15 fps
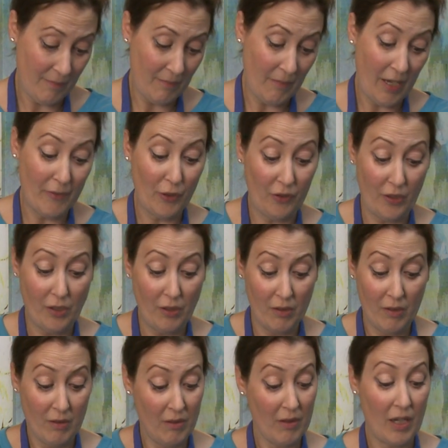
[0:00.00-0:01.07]
obviously,
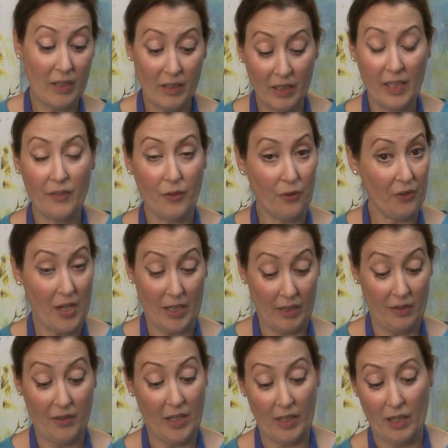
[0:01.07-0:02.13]
a cleanser is not
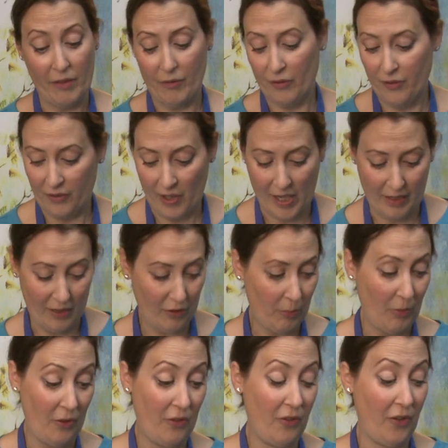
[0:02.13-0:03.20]
going to take off a stain that's
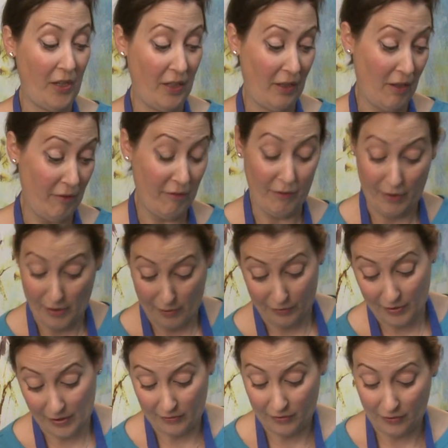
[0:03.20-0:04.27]
been sitting there for years.
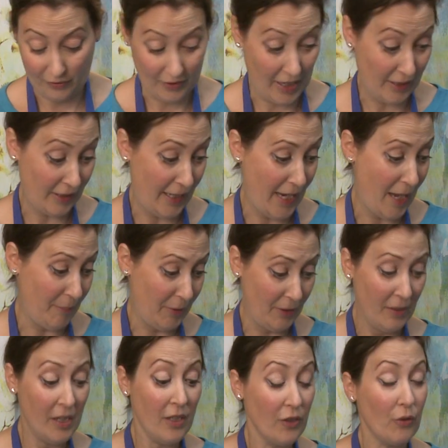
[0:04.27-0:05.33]
That's just not going to happen.
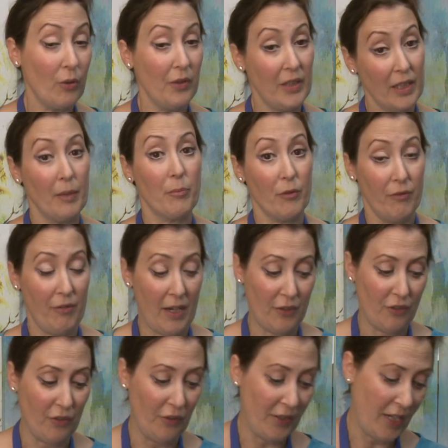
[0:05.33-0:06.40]
You'll need a
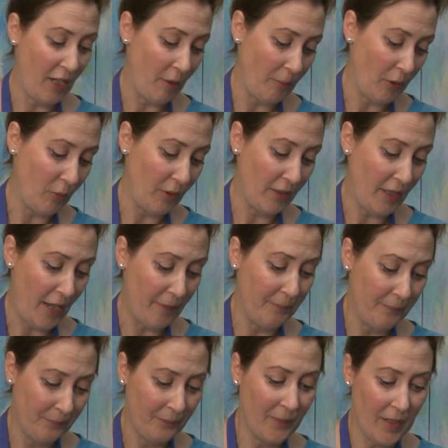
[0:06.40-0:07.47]
professional to help you with that.
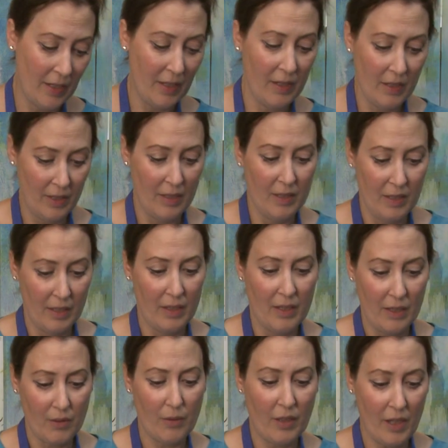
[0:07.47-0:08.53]

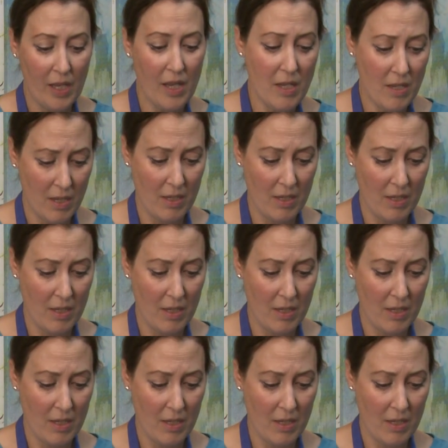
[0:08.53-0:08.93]
Okay.